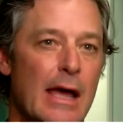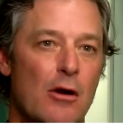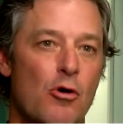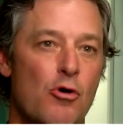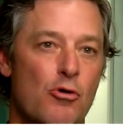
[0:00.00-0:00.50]
at
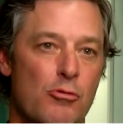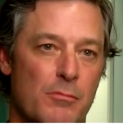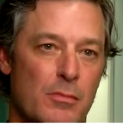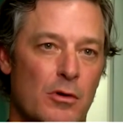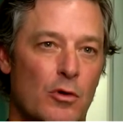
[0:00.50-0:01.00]

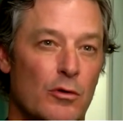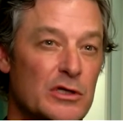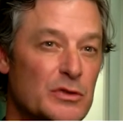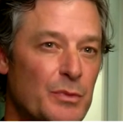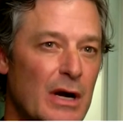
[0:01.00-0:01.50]
home or
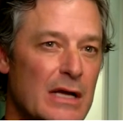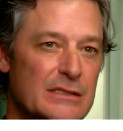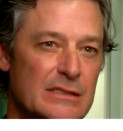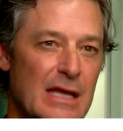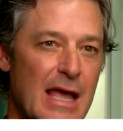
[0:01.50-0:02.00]

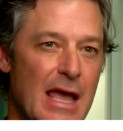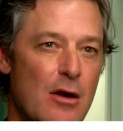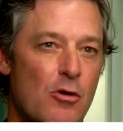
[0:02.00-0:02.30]
express at